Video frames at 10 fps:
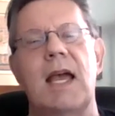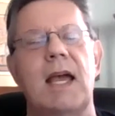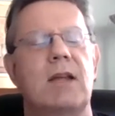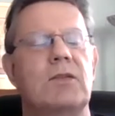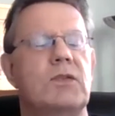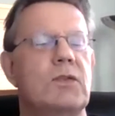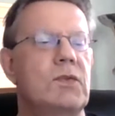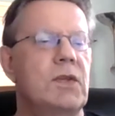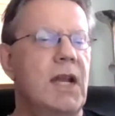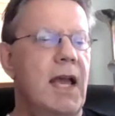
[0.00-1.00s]
and
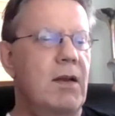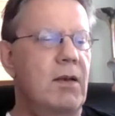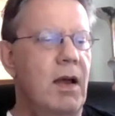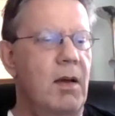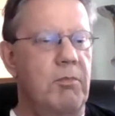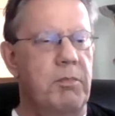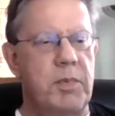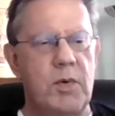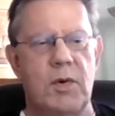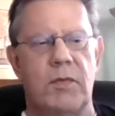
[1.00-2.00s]
Susan had a
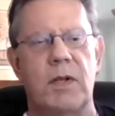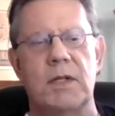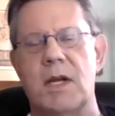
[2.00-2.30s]
beautiful,